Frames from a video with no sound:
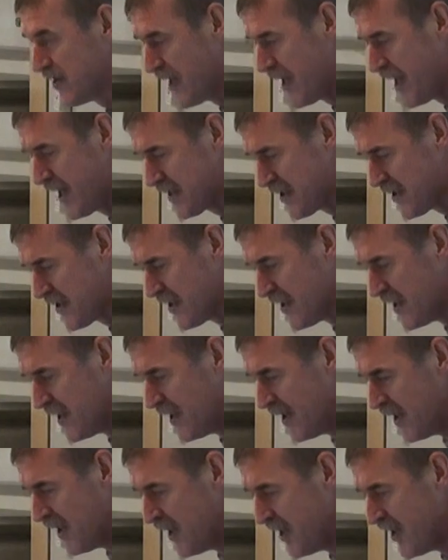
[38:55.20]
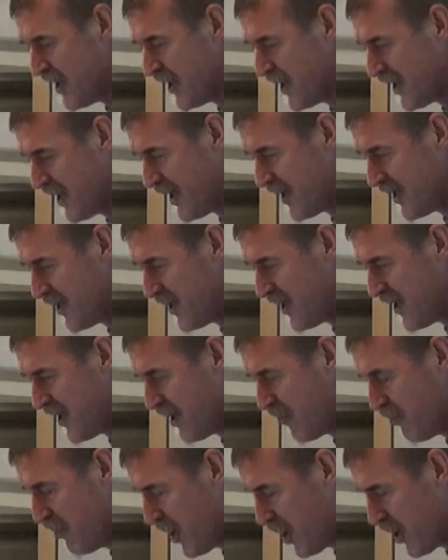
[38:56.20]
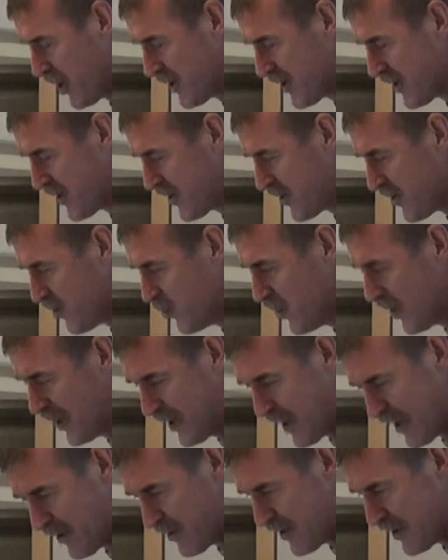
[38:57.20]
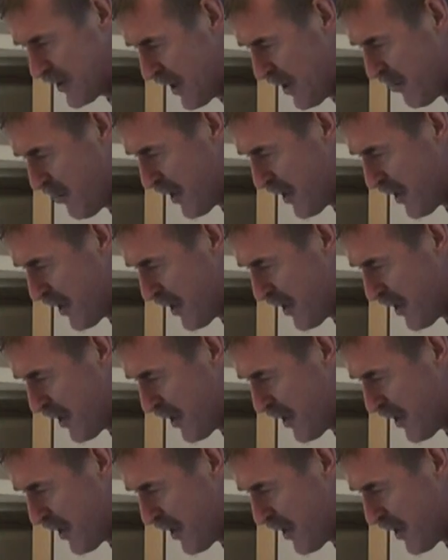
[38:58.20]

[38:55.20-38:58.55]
less, and Bart will get the same